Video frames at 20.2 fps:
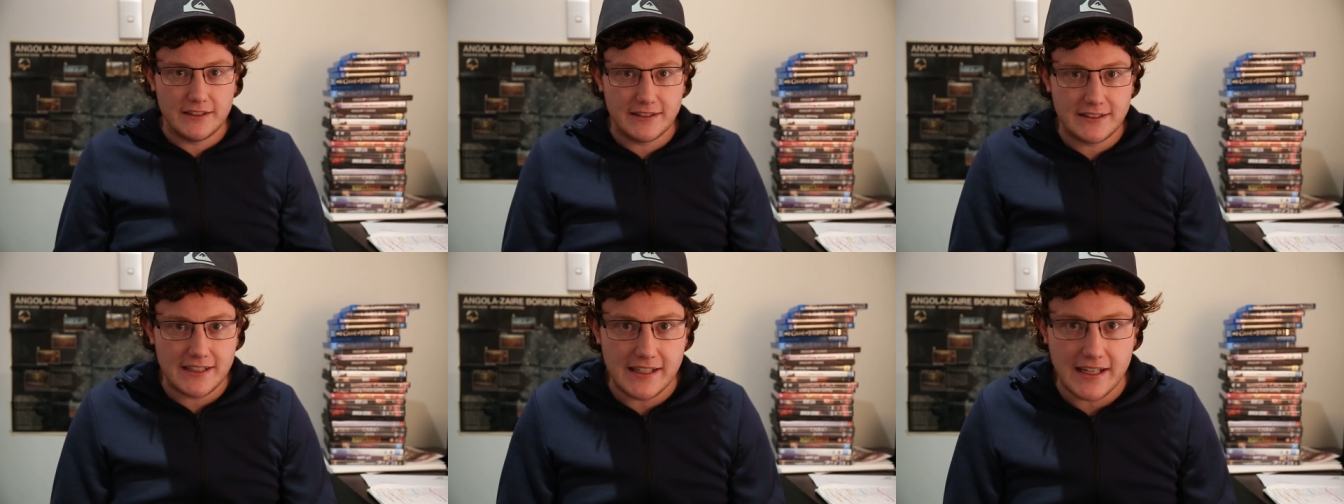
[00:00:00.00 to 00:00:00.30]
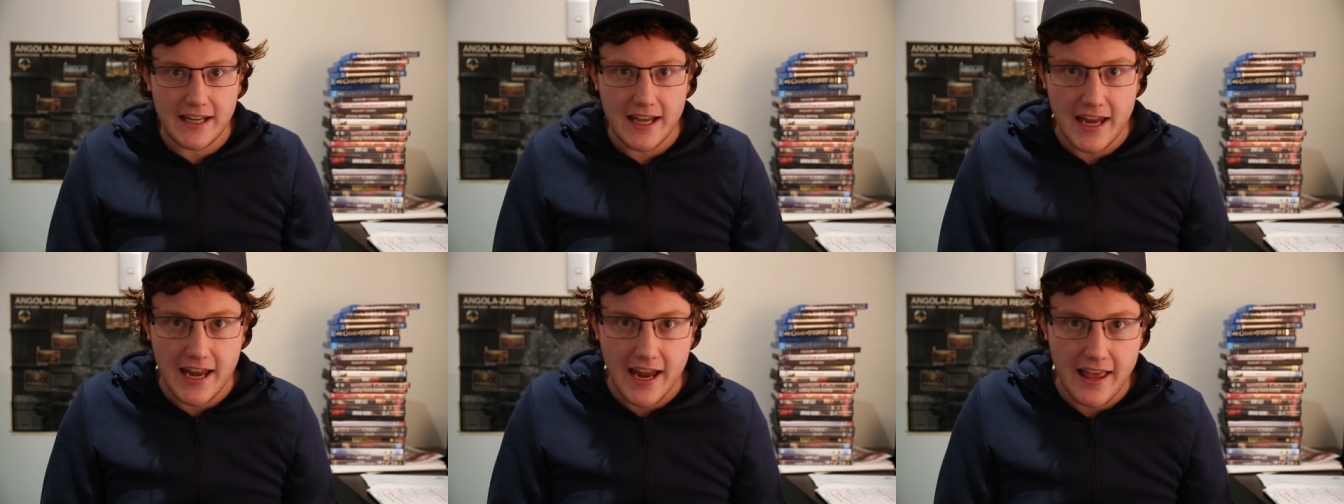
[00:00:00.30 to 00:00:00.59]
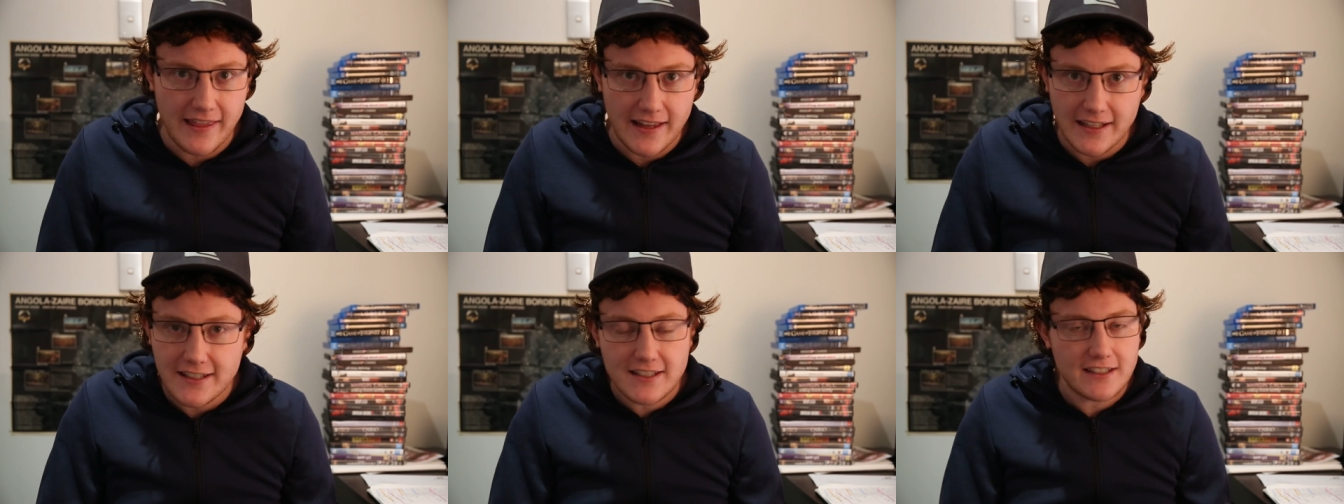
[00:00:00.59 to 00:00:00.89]
is today,
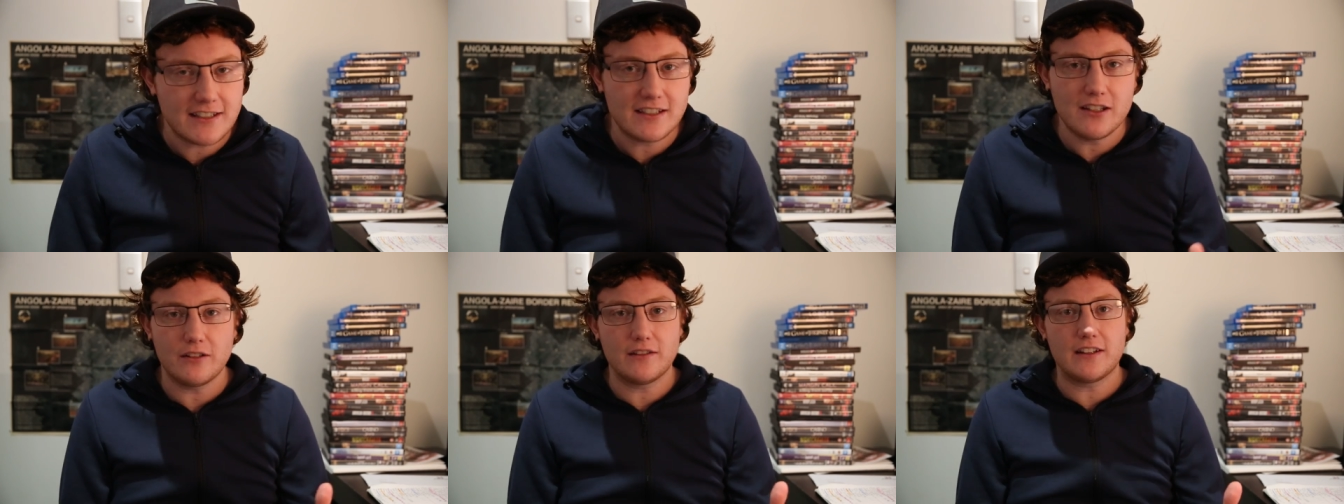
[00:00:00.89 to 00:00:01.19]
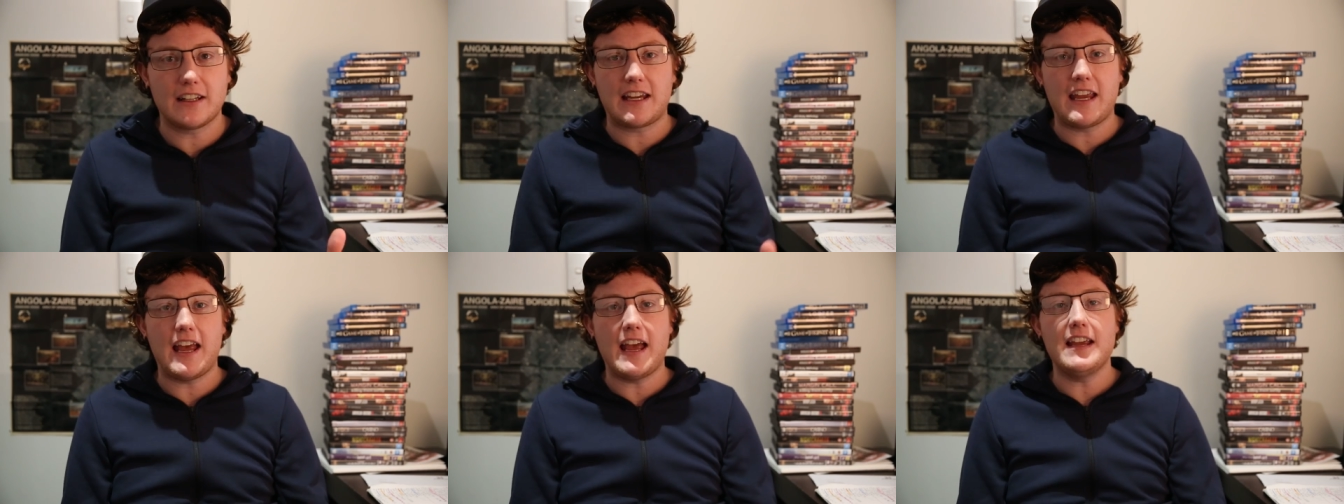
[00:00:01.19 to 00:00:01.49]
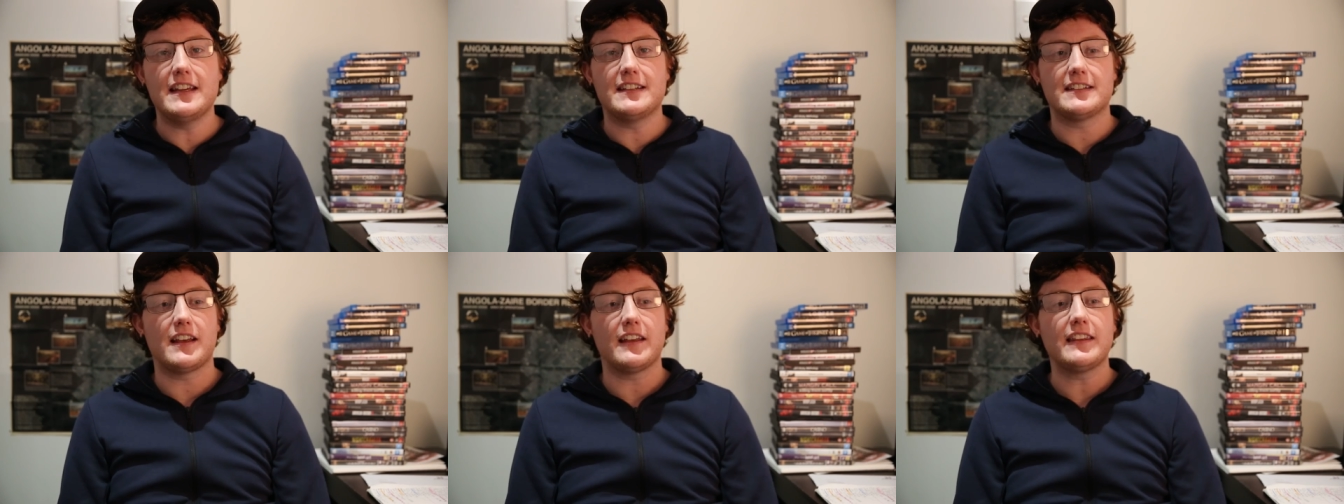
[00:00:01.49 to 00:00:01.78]
and that's just not the
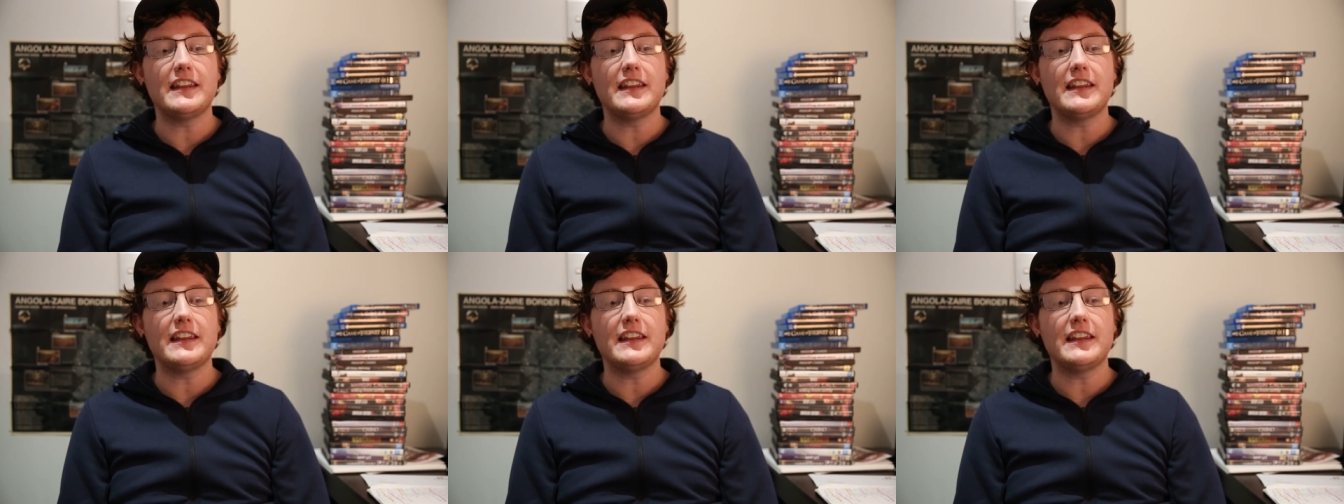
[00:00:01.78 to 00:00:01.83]
case.